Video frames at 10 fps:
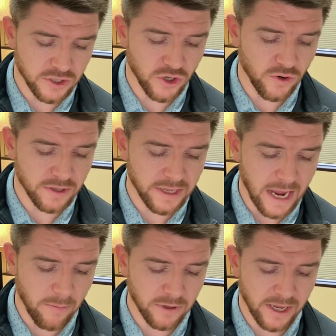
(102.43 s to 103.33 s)
during the
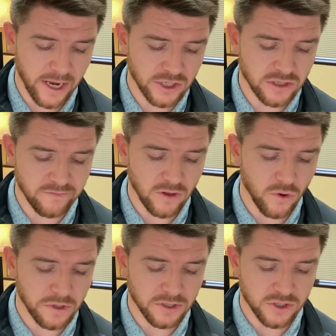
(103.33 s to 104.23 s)
application of
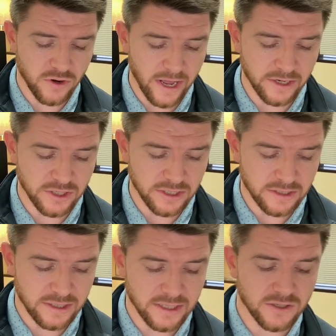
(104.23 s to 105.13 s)
loading strategies,
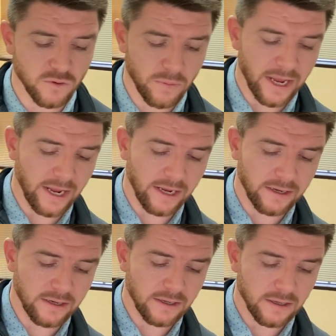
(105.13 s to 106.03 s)
distal
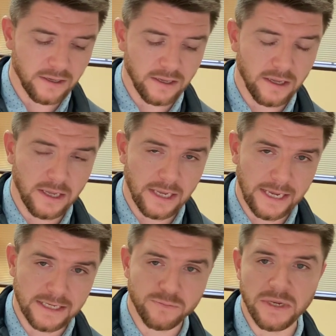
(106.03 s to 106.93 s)
pain
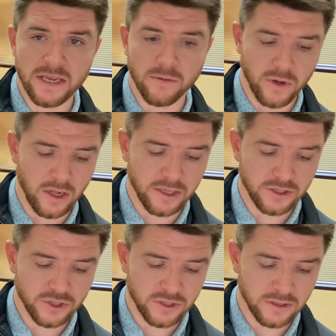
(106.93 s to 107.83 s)
is being
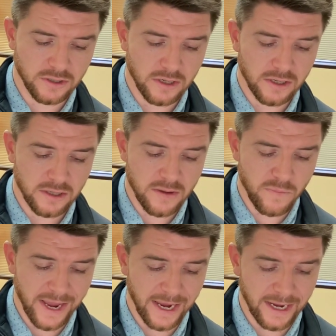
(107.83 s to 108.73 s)
abolished. The
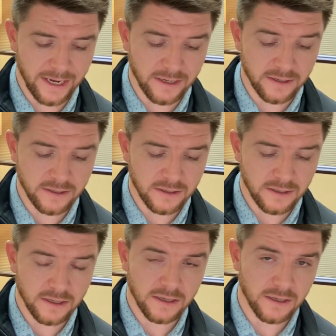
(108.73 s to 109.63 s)
pain
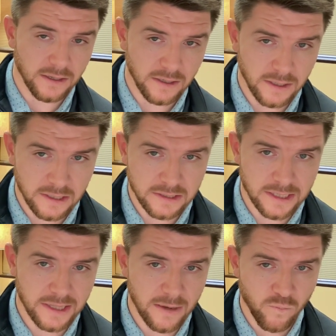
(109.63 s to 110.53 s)
is
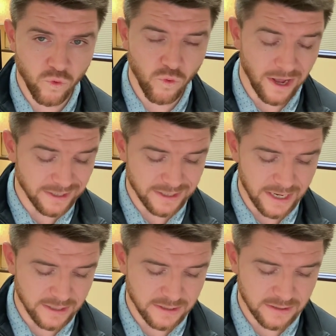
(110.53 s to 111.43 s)
in the
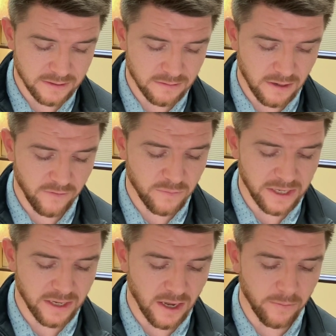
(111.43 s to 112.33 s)
process of
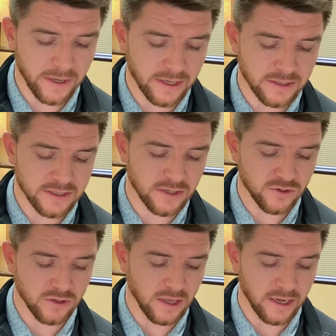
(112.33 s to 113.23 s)
becoming
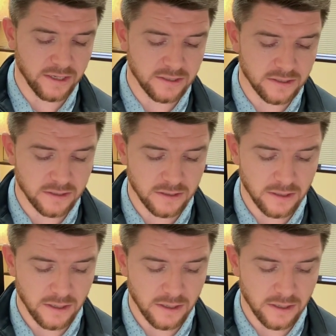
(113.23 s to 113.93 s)
centralized,